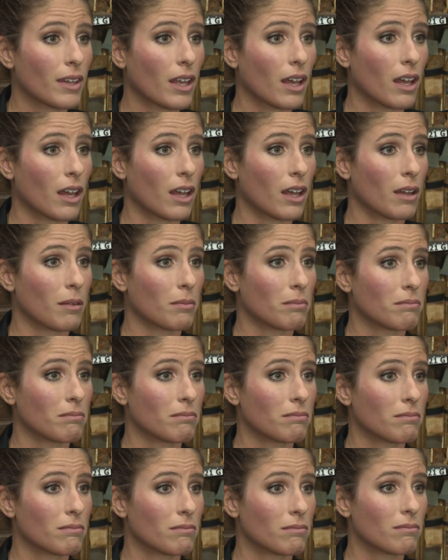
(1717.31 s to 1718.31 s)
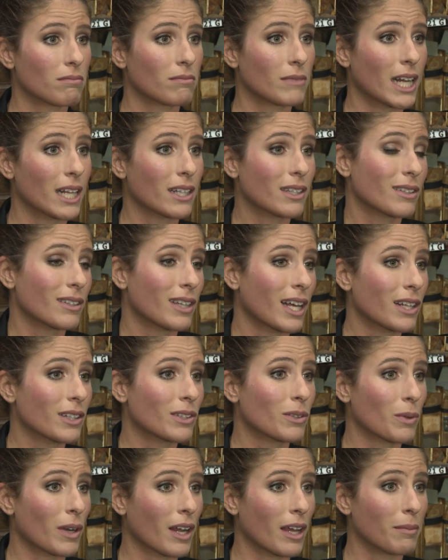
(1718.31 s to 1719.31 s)
Um, that's
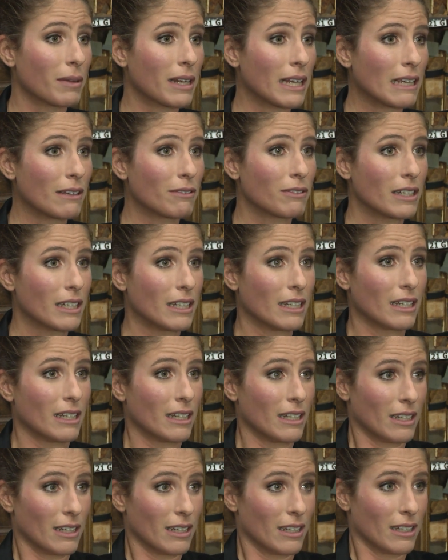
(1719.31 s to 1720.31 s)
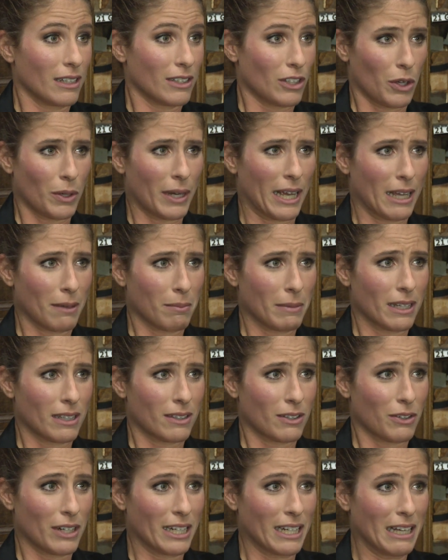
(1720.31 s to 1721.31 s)
that's what I believe. Don't hate me,
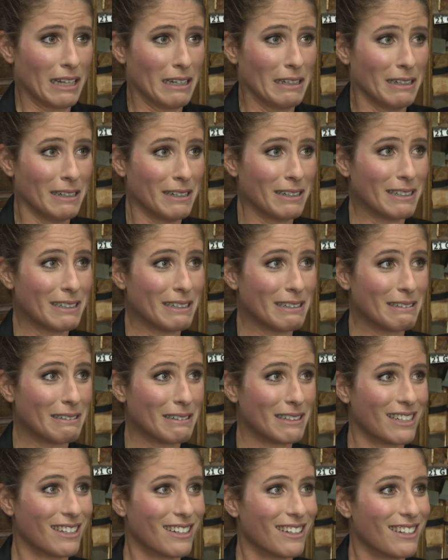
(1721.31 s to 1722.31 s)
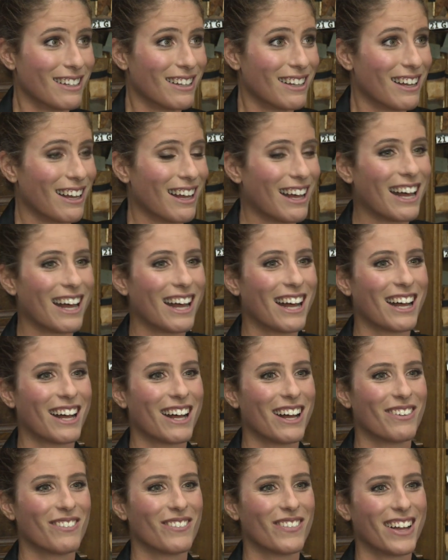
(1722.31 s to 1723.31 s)
Serena.
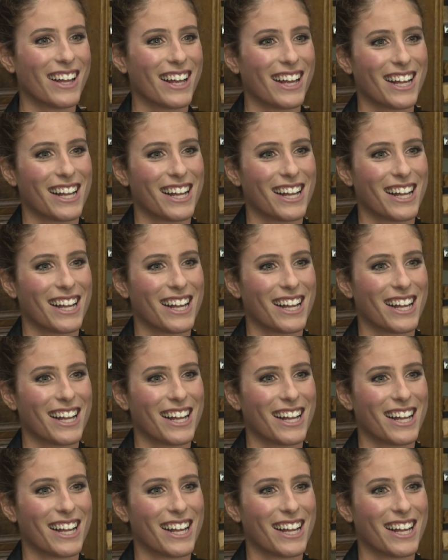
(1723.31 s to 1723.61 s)
um,